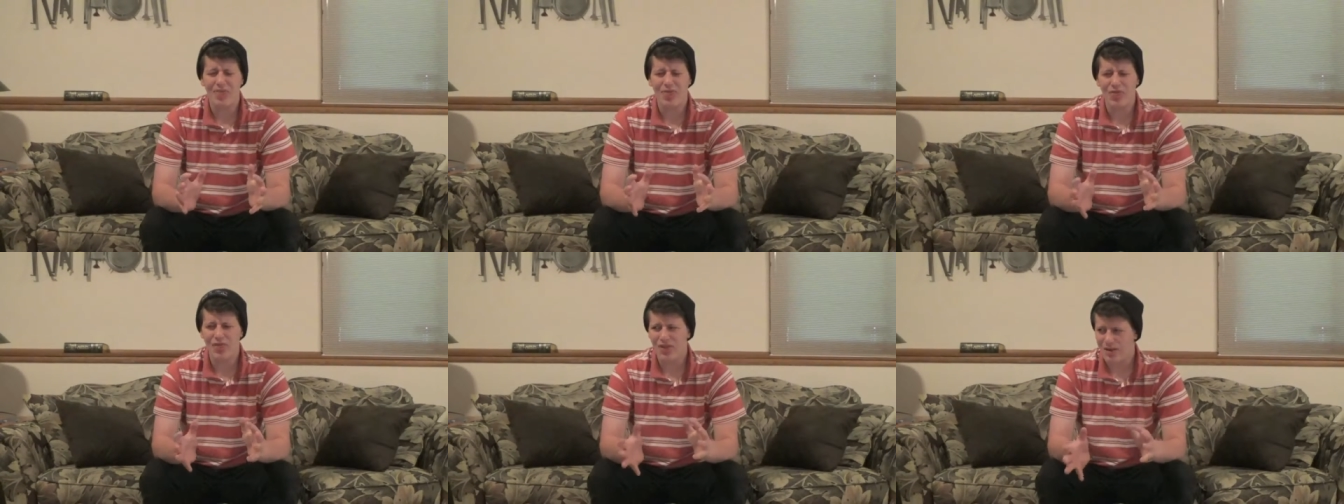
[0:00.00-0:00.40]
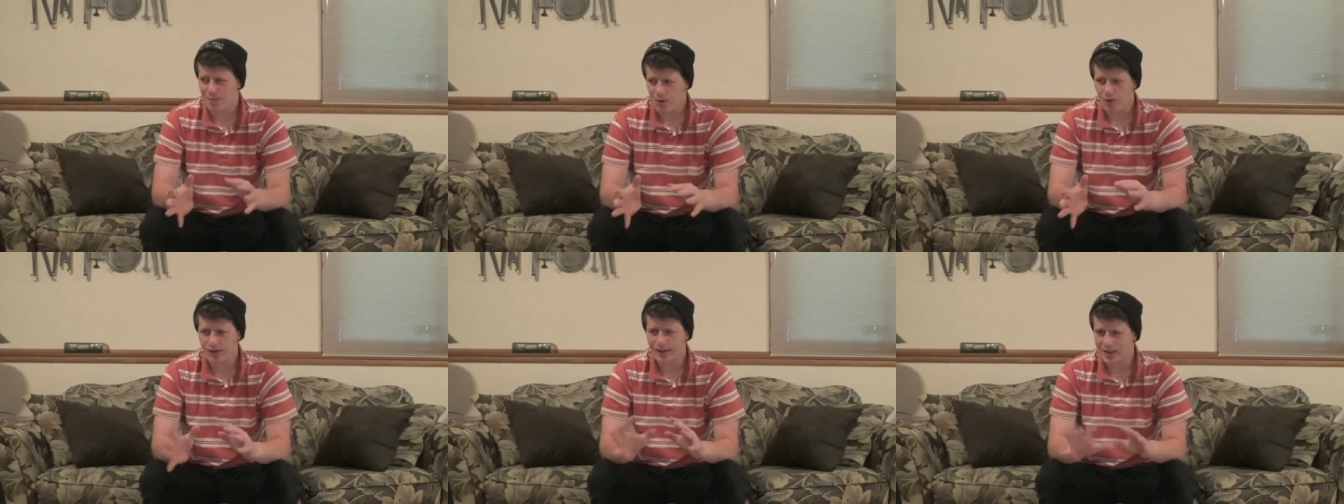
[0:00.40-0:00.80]
the
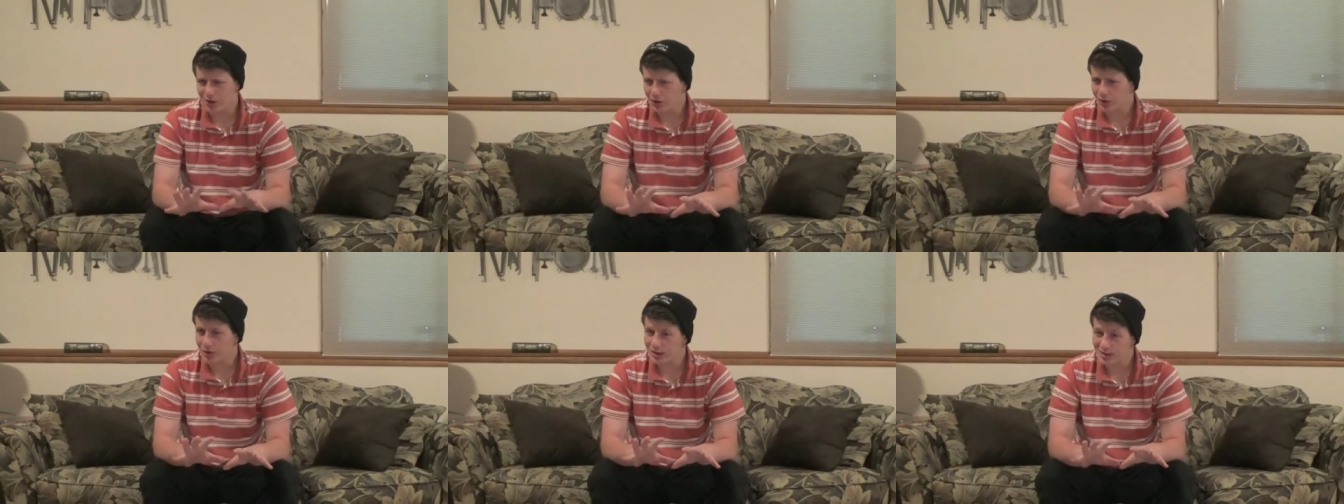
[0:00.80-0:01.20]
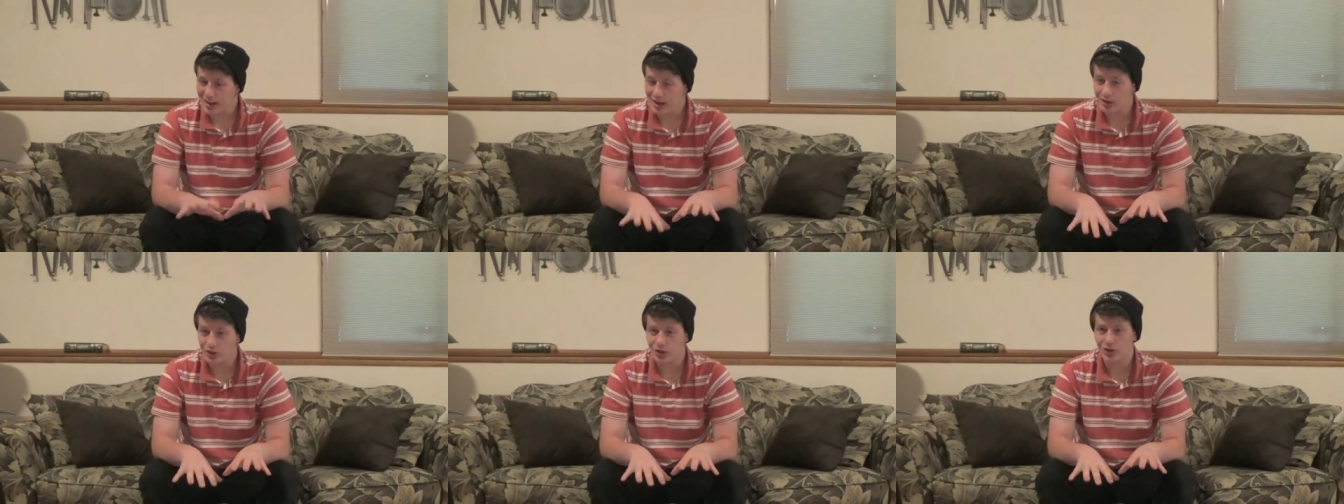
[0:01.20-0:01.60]
movie Central
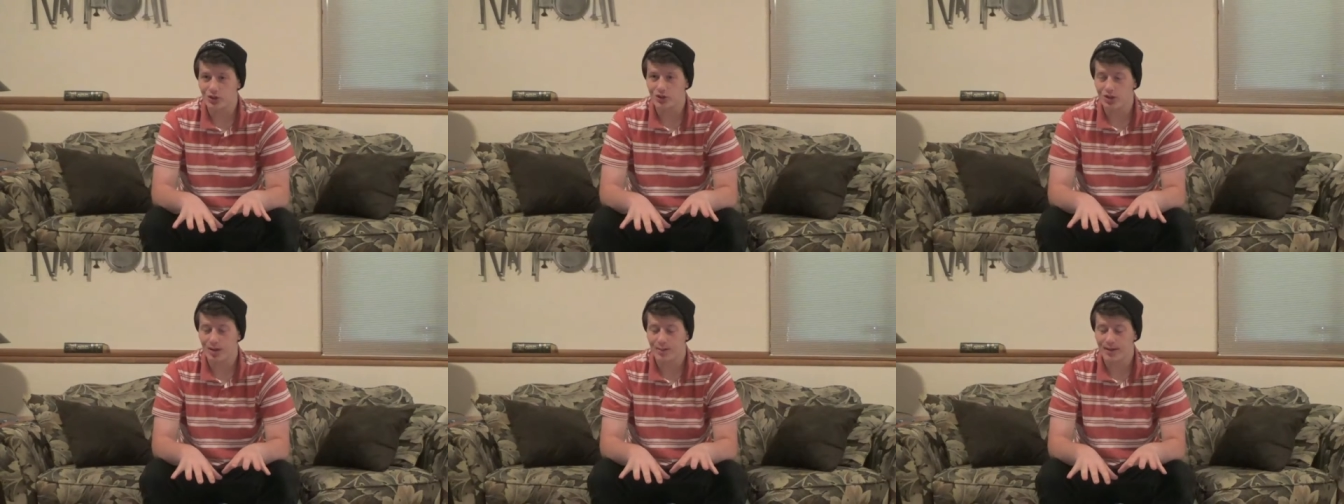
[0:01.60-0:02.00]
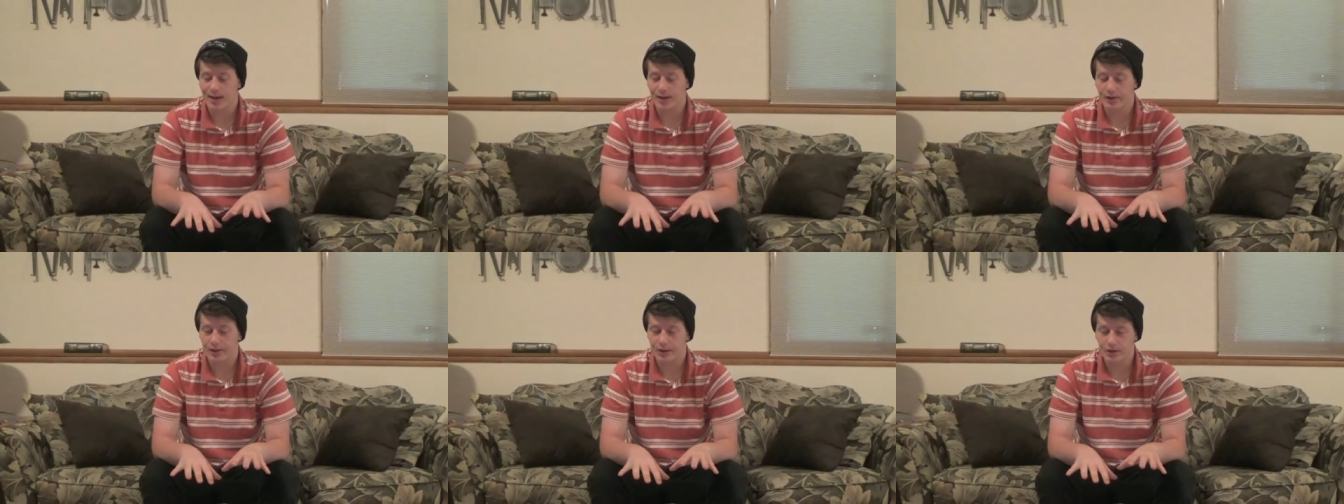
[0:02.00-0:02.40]
Intelligence is coming
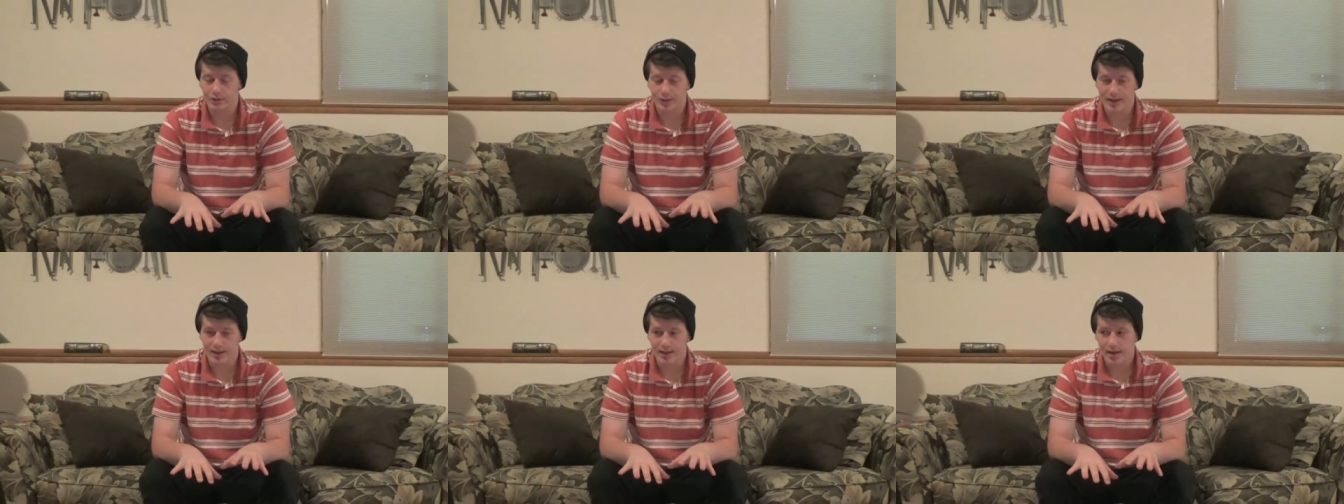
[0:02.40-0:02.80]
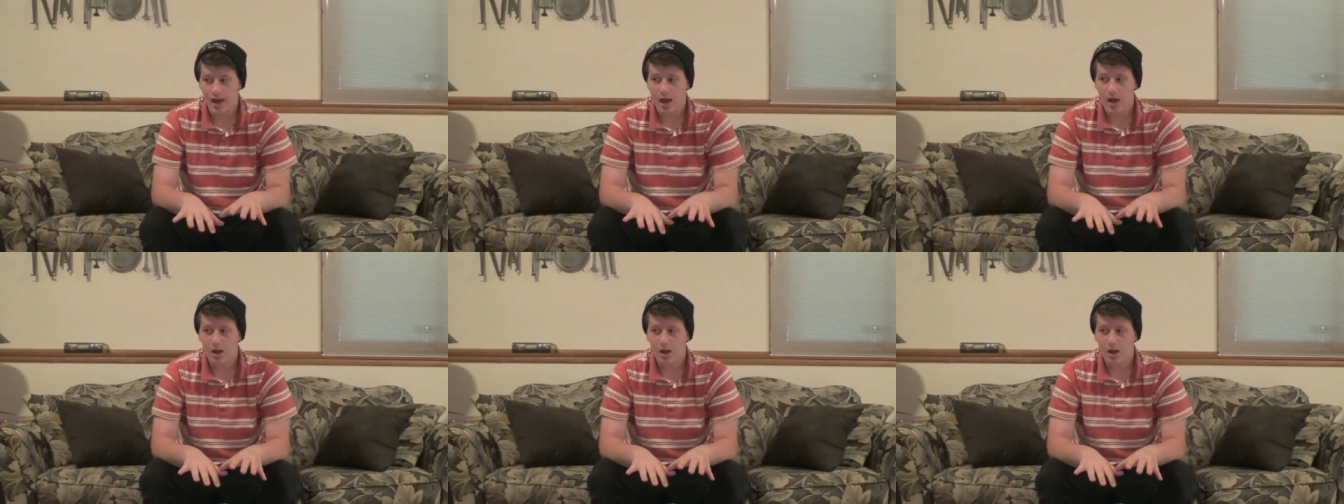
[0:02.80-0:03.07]
out this week